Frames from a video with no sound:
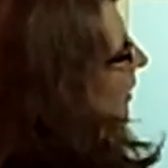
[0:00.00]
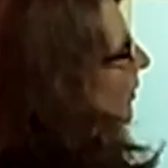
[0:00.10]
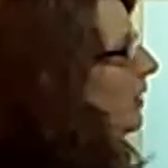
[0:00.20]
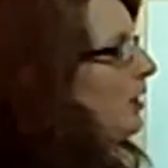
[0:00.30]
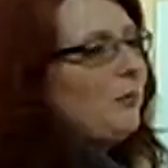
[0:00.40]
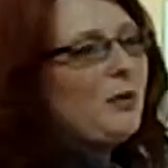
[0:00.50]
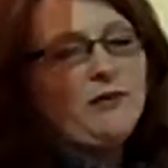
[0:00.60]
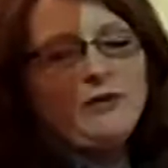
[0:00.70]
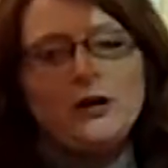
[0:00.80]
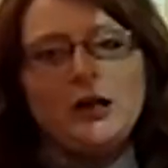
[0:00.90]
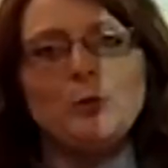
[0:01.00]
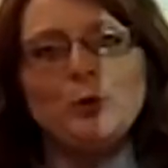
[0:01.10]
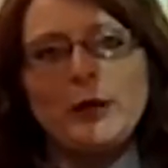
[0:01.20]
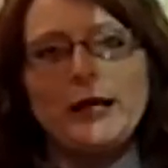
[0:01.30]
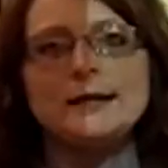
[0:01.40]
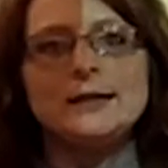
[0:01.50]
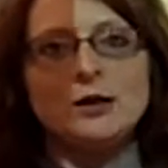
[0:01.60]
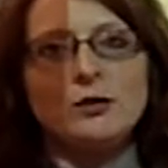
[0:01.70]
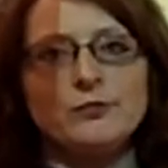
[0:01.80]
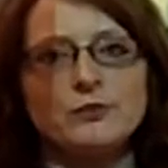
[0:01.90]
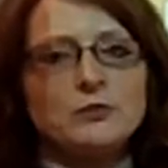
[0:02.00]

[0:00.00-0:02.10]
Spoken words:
I want to get my variable by itself.